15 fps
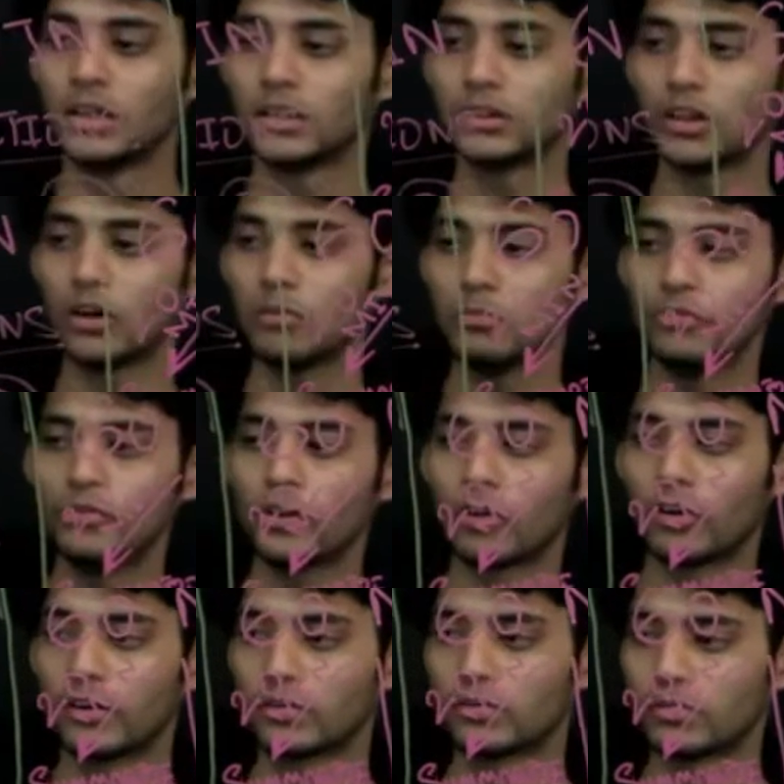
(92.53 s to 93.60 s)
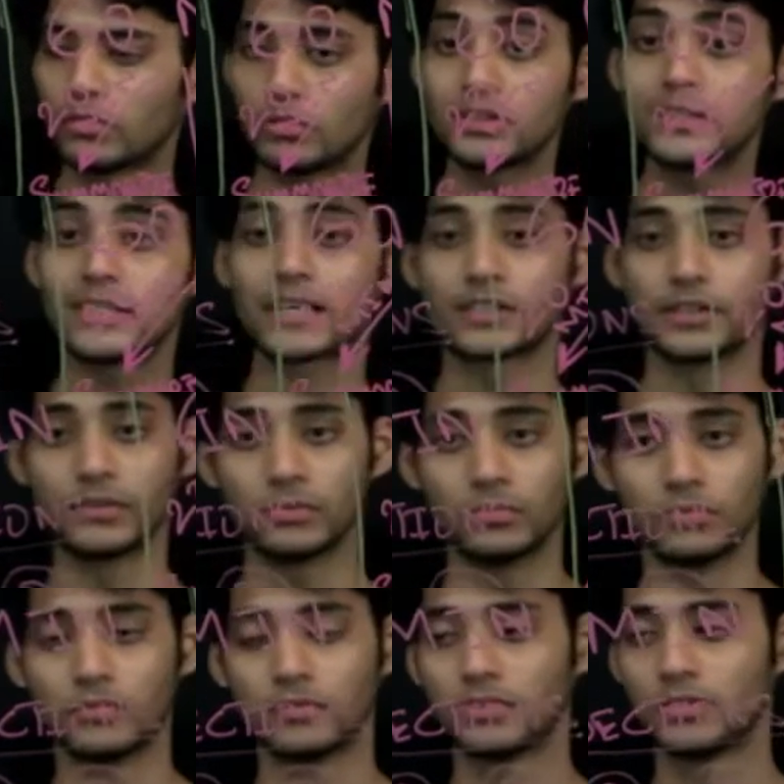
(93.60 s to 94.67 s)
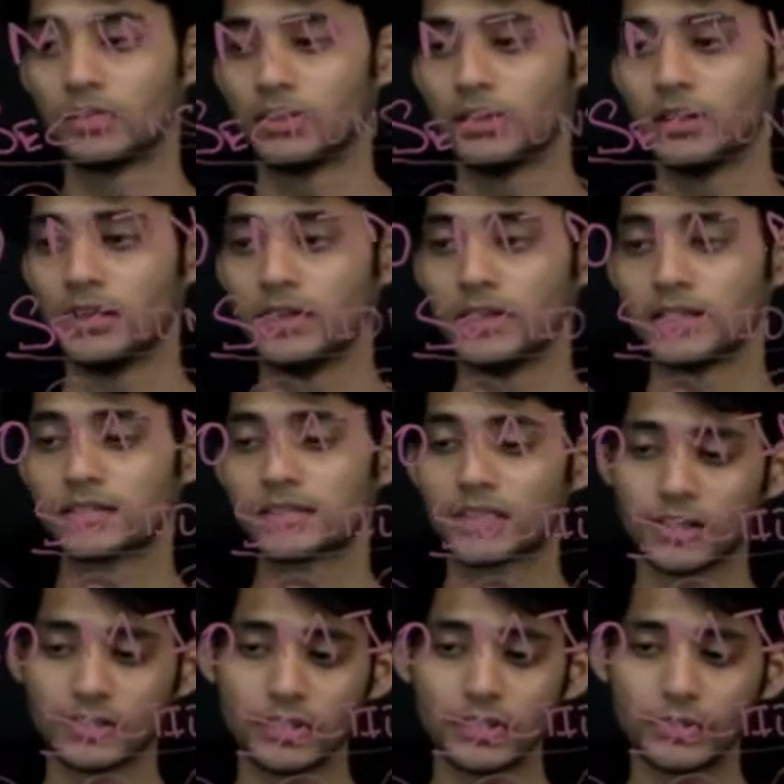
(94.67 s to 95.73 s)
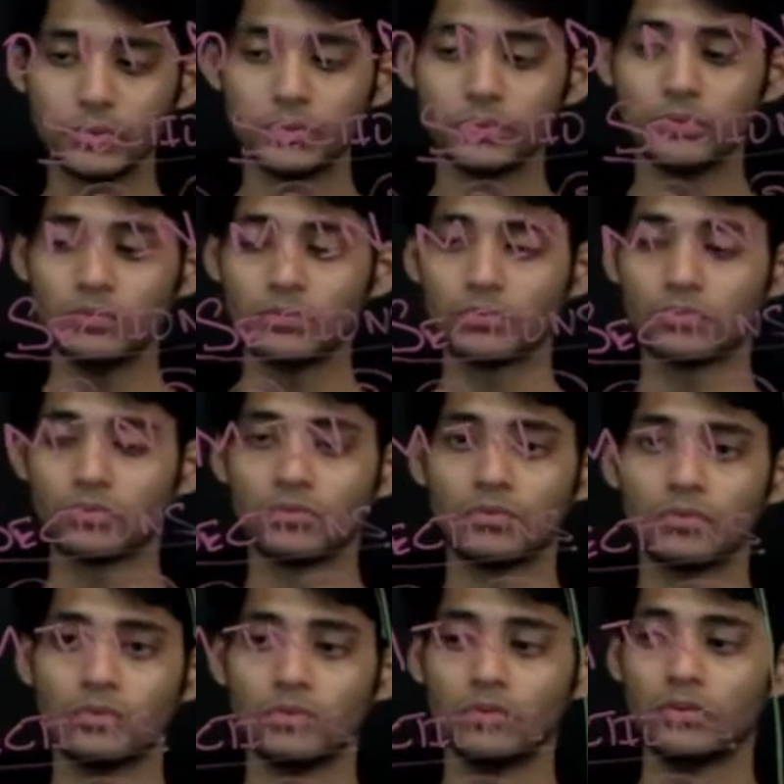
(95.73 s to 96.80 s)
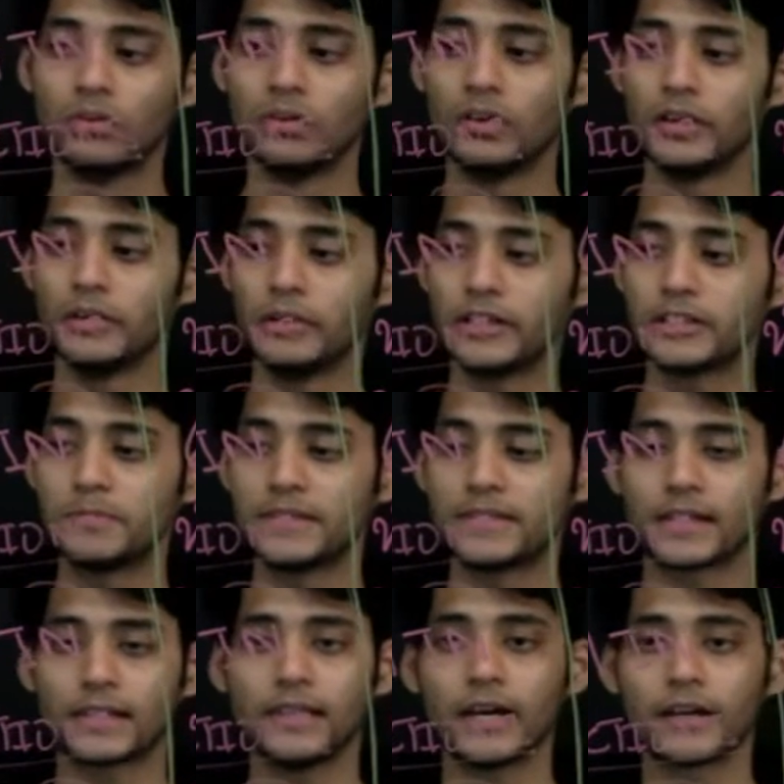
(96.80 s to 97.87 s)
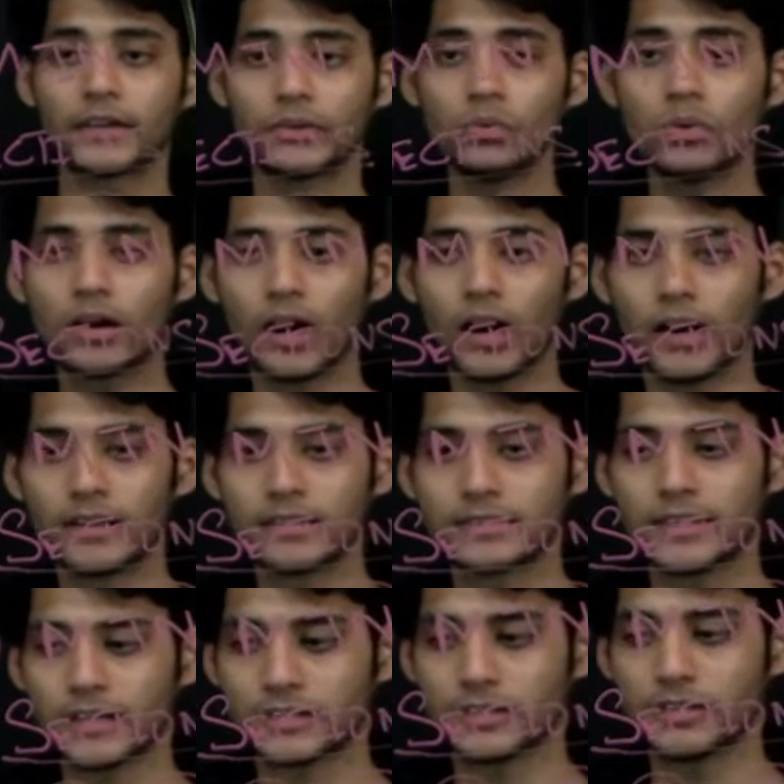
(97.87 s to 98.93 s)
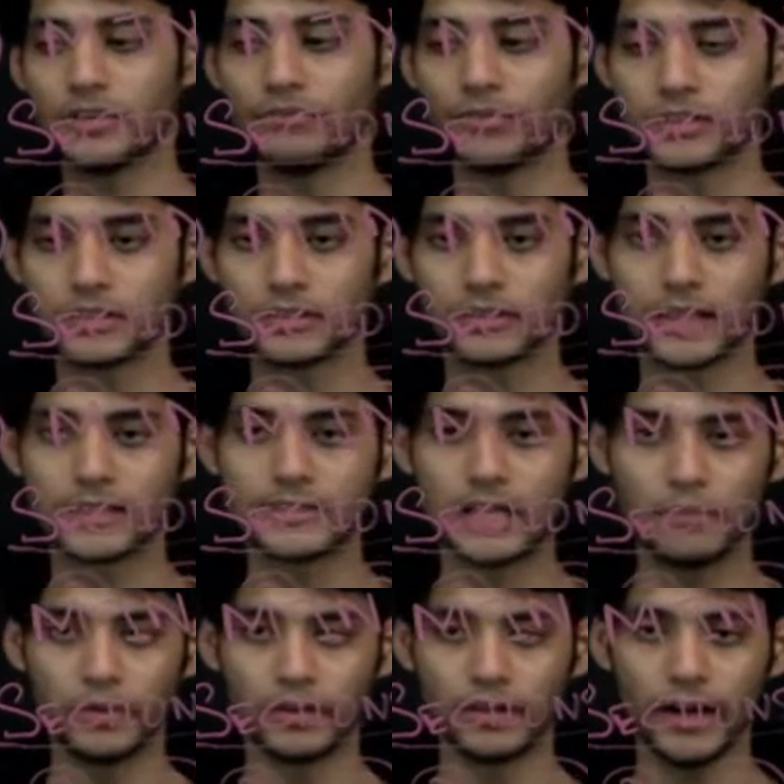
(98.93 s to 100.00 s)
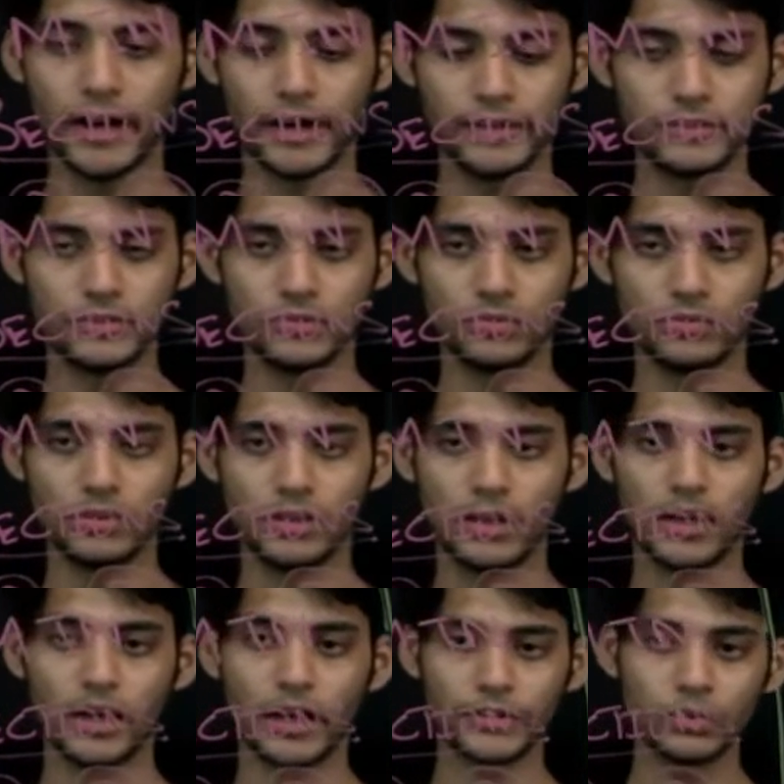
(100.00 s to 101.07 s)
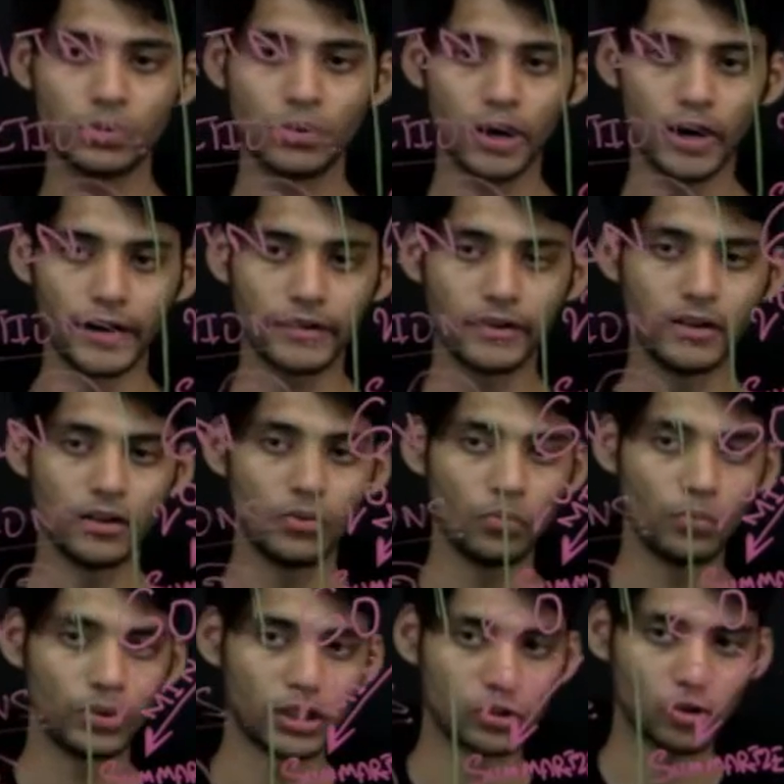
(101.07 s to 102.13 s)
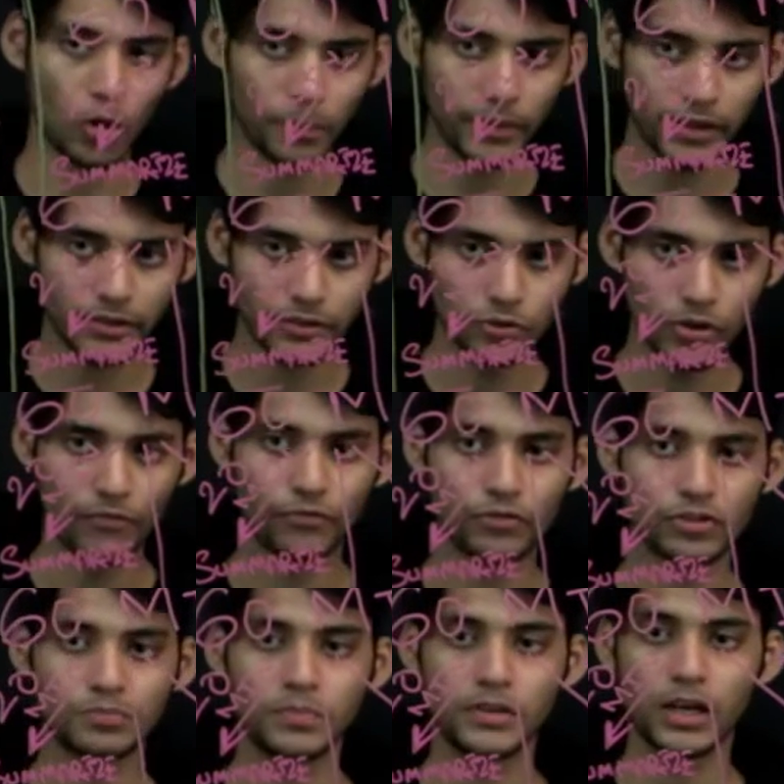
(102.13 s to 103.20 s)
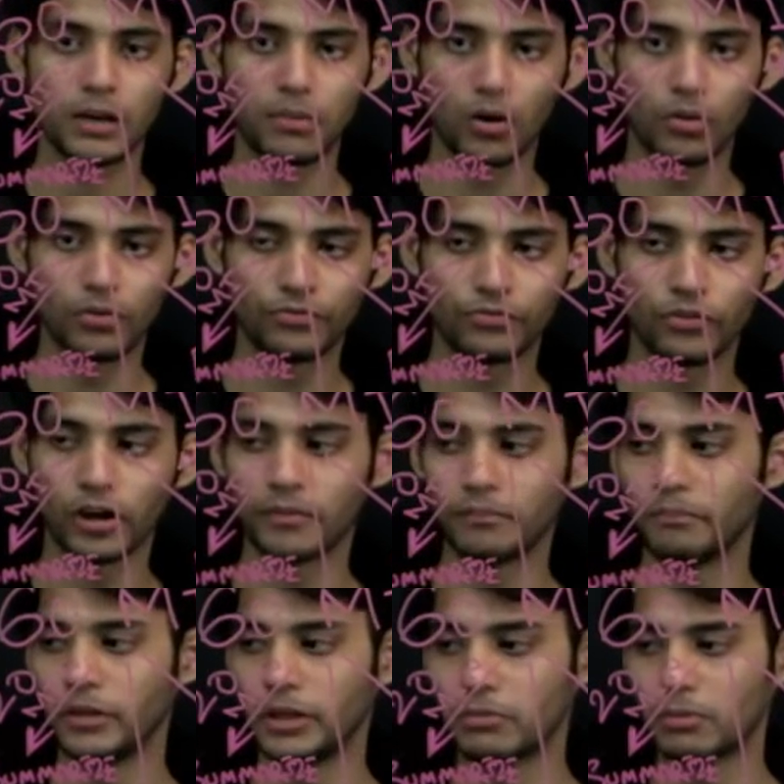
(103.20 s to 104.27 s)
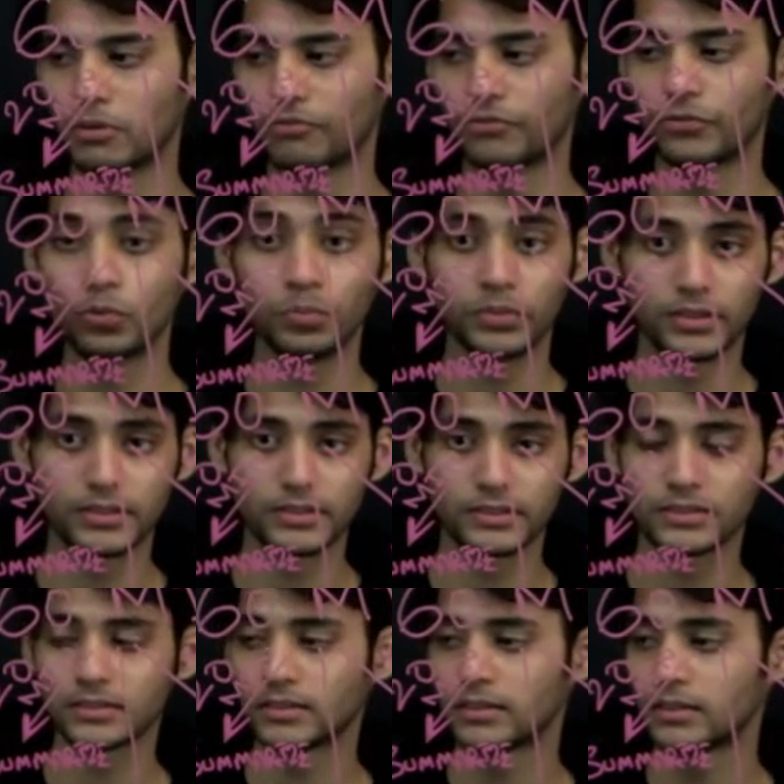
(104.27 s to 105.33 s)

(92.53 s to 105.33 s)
Now moving on to section 2. Section 2 is basically a cue card section in which the examiner hands you a cue card with a topic you have to speak about for a minimum of 2 minutes.